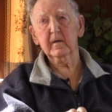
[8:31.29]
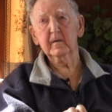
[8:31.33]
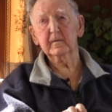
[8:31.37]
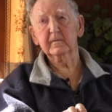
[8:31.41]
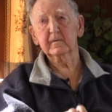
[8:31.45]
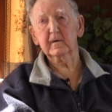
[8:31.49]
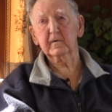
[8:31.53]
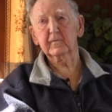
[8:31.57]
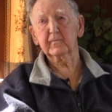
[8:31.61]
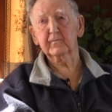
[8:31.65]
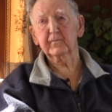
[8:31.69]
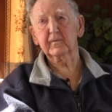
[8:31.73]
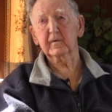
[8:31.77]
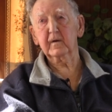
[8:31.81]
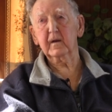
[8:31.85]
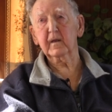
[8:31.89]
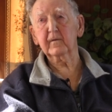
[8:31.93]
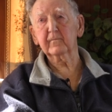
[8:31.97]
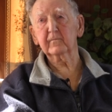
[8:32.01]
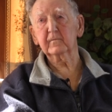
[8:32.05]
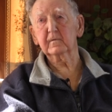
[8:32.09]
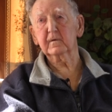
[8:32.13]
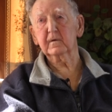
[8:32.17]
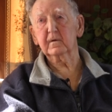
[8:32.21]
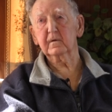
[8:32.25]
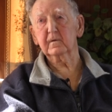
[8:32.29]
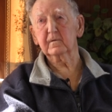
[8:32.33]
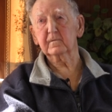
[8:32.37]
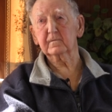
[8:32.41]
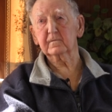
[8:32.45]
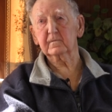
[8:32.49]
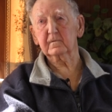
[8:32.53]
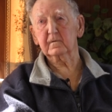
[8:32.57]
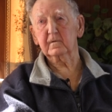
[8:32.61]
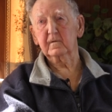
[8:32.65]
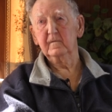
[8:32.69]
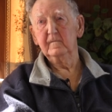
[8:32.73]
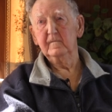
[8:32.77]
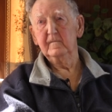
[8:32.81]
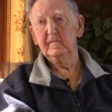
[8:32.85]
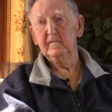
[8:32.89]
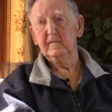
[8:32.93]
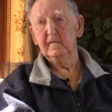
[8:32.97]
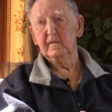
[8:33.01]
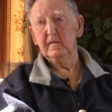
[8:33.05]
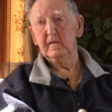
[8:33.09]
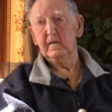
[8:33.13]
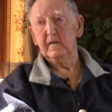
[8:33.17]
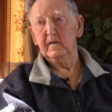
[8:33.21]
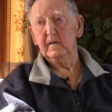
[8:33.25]
I did it for 11 years.
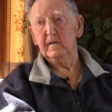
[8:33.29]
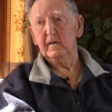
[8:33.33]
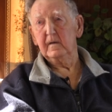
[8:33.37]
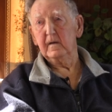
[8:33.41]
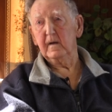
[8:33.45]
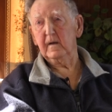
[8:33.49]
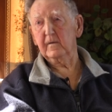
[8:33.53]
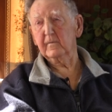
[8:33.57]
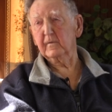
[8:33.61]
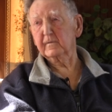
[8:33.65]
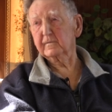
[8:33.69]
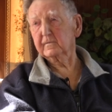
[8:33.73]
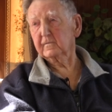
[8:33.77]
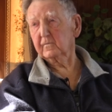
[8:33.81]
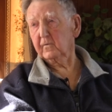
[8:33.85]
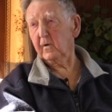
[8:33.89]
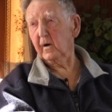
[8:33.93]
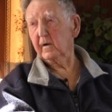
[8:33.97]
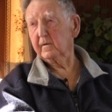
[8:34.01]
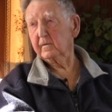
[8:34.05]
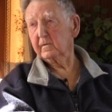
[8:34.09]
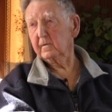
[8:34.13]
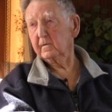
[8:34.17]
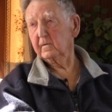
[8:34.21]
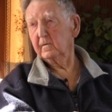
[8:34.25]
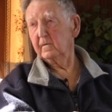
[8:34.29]
It was great.